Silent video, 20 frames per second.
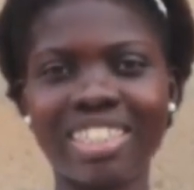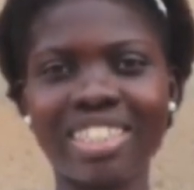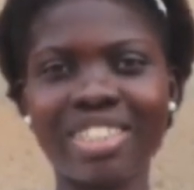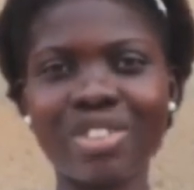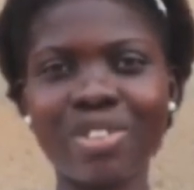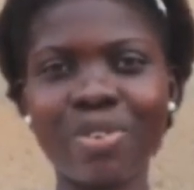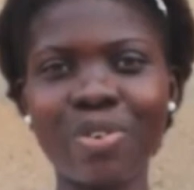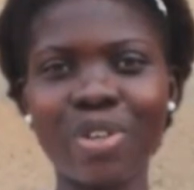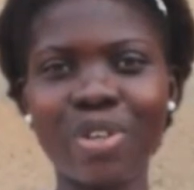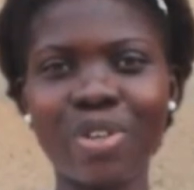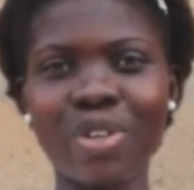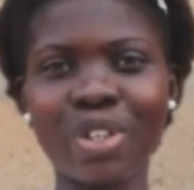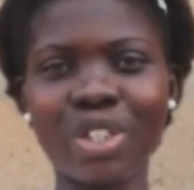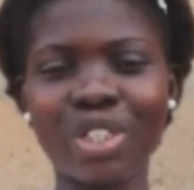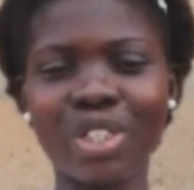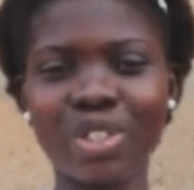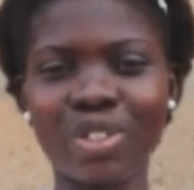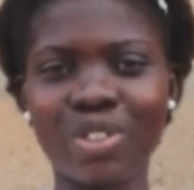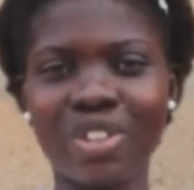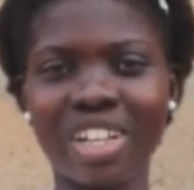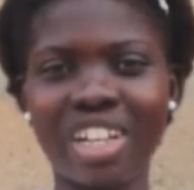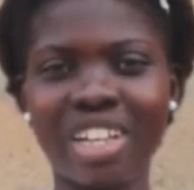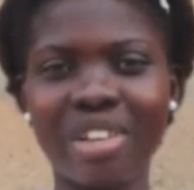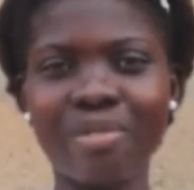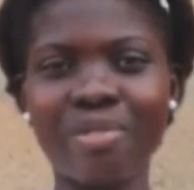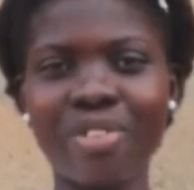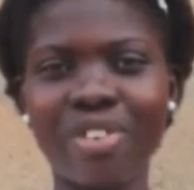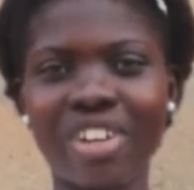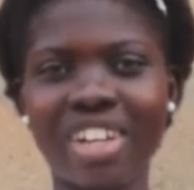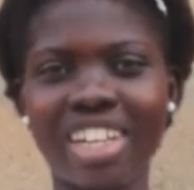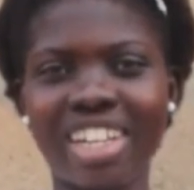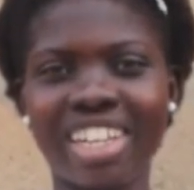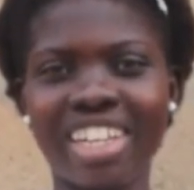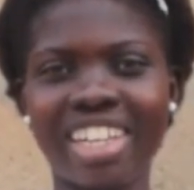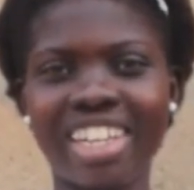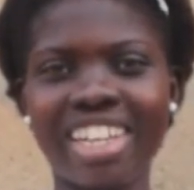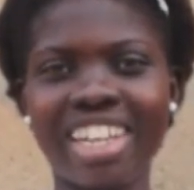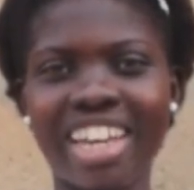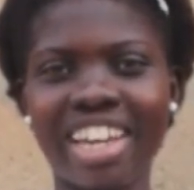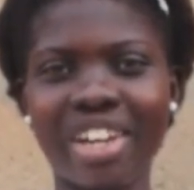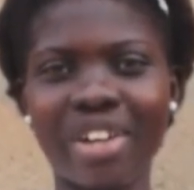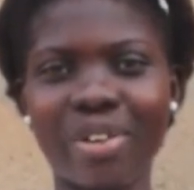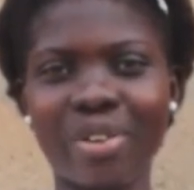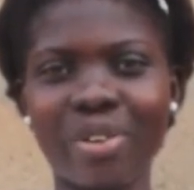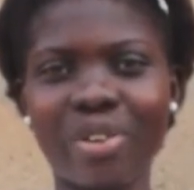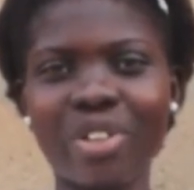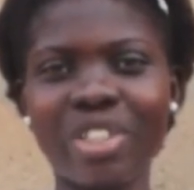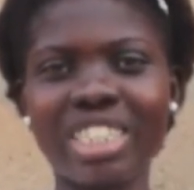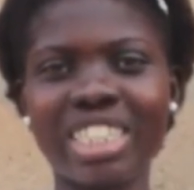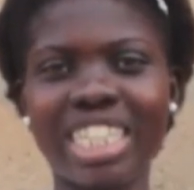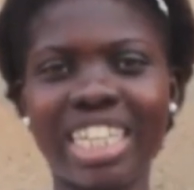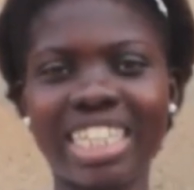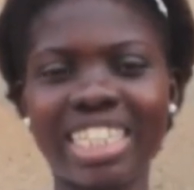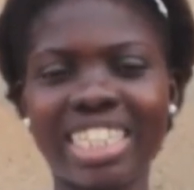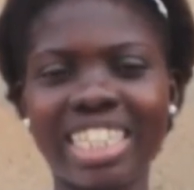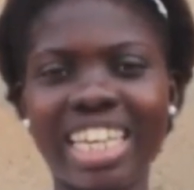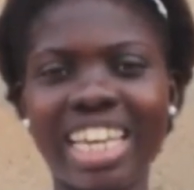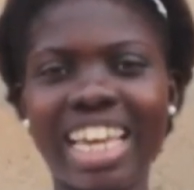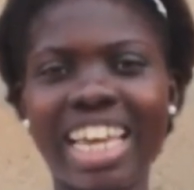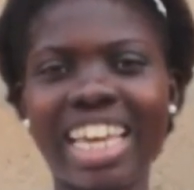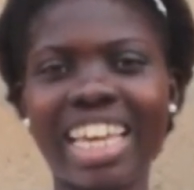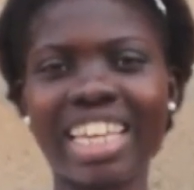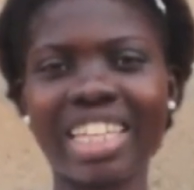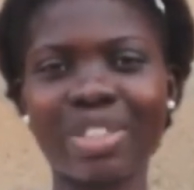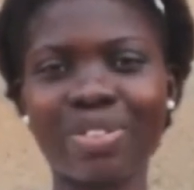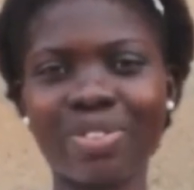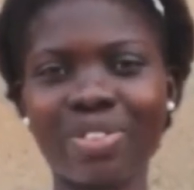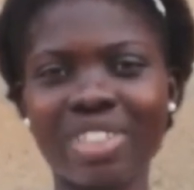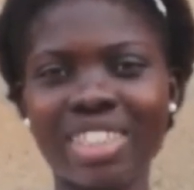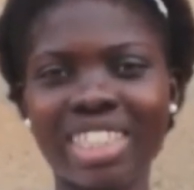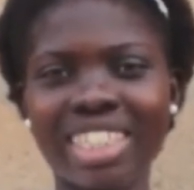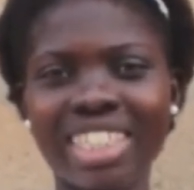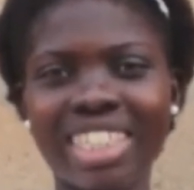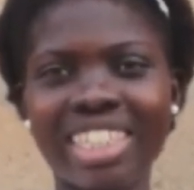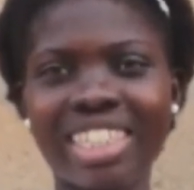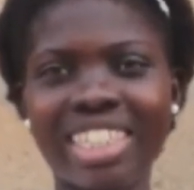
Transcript: and so we got to Koleb and they diagnosed that it was